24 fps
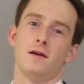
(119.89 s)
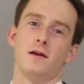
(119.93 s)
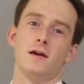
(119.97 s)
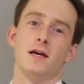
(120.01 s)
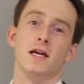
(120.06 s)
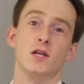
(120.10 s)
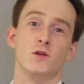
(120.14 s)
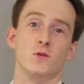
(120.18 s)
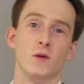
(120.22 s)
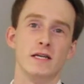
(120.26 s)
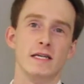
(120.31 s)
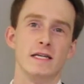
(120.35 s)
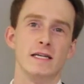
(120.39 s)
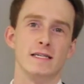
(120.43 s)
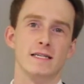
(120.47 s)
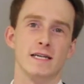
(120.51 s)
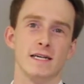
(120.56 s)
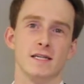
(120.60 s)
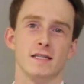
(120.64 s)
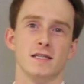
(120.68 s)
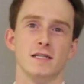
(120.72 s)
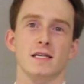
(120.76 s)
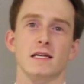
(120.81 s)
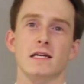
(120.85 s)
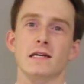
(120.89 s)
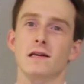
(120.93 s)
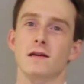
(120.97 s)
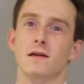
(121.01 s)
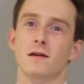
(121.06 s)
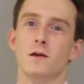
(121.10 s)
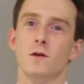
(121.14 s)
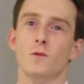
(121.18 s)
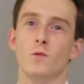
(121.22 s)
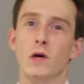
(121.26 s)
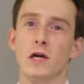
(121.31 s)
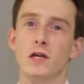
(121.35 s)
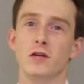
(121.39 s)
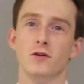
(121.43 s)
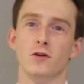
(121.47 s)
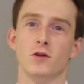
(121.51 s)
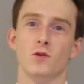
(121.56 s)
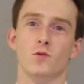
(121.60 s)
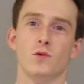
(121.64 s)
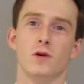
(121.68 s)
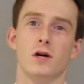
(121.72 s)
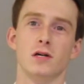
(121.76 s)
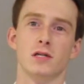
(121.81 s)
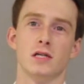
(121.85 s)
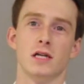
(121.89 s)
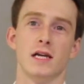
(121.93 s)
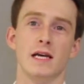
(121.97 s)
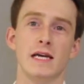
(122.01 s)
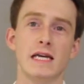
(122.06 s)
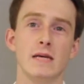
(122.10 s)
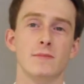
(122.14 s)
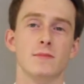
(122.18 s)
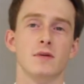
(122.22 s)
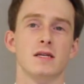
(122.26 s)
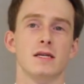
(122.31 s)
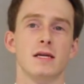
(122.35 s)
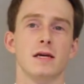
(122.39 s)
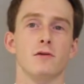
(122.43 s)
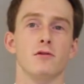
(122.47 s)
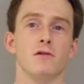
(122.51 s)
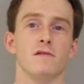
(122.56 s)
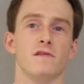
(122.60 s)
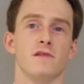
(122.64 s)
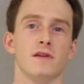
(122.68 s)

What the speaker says: In 2016, we took the world's leading material